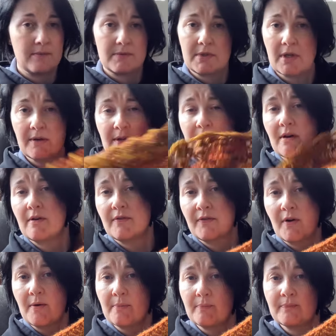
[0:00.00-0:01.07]
yarn I got
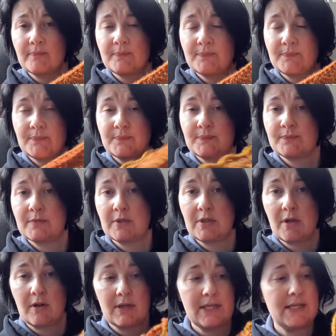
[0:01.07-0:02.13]
from
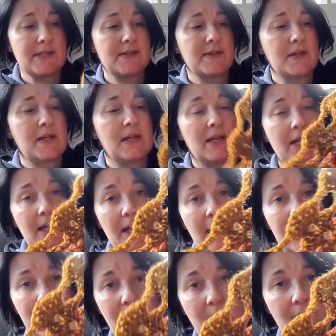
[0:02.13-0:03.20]
Lollies,
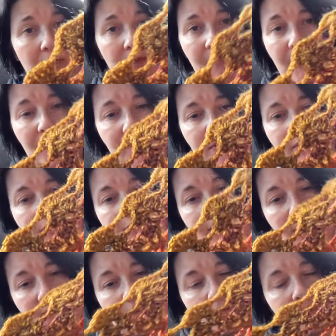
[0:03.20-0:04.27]
and I've gone further I
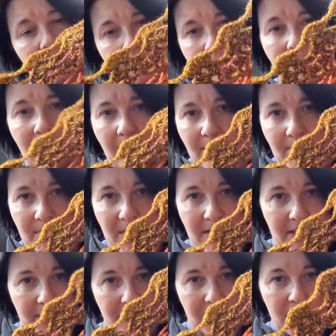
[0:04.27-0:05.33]
think on this than I have with
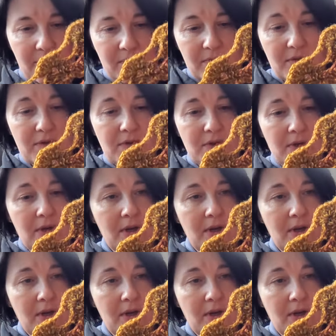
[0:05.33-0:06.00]
any of the others,